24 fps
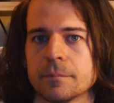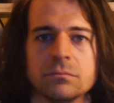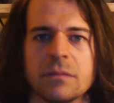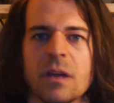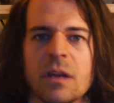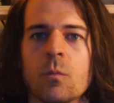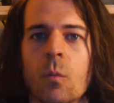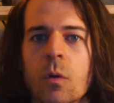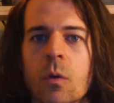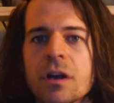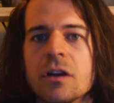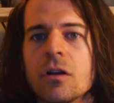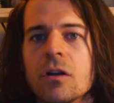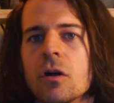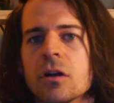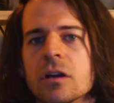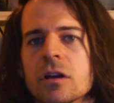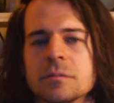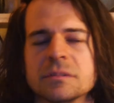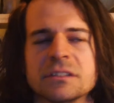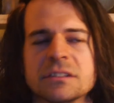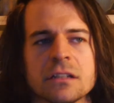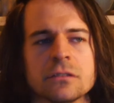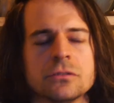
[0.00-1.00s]
And what it all
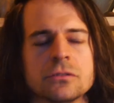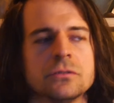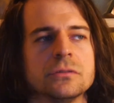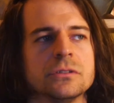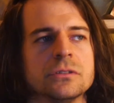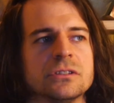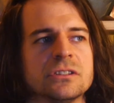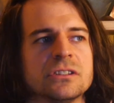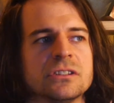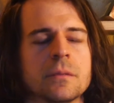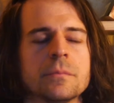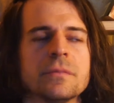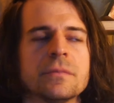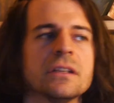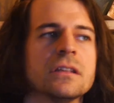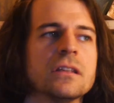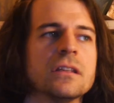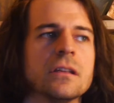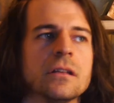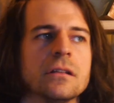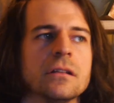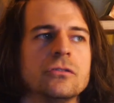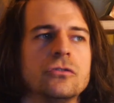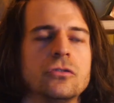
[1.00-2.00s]
comes down to is something
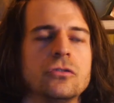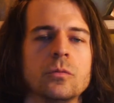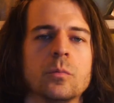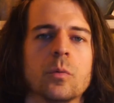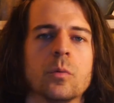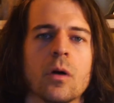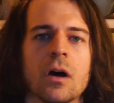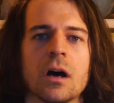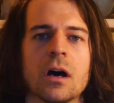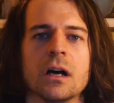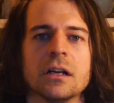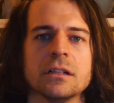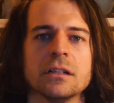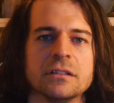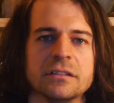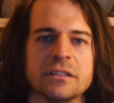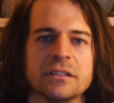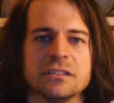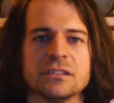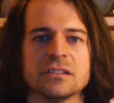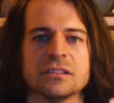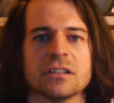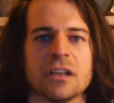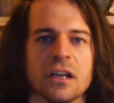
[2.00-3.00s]
that Dubois
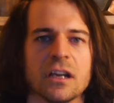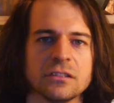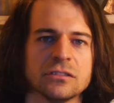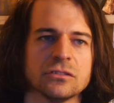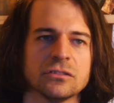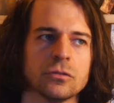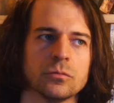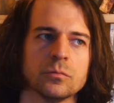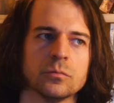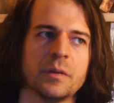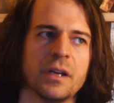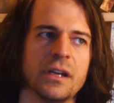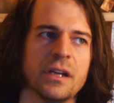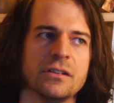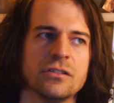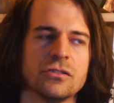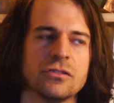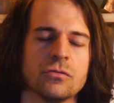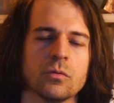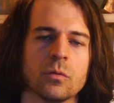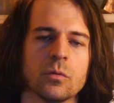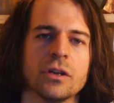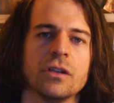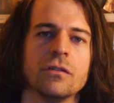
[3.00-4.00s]
discussed on
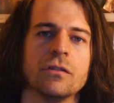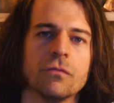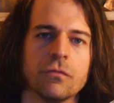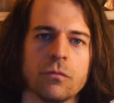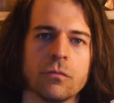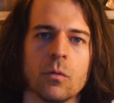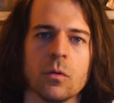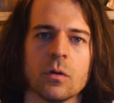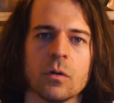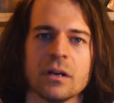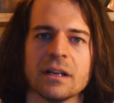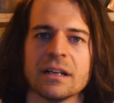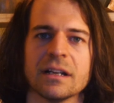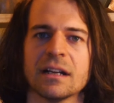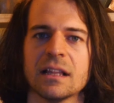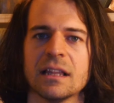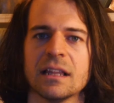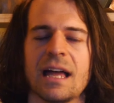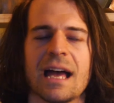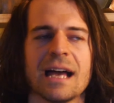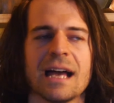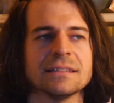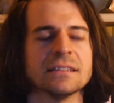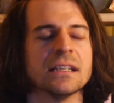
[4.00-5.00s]
page 24 in
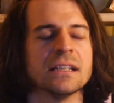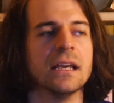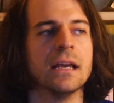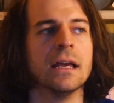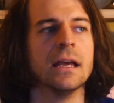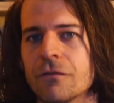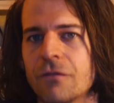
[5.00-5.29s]
class.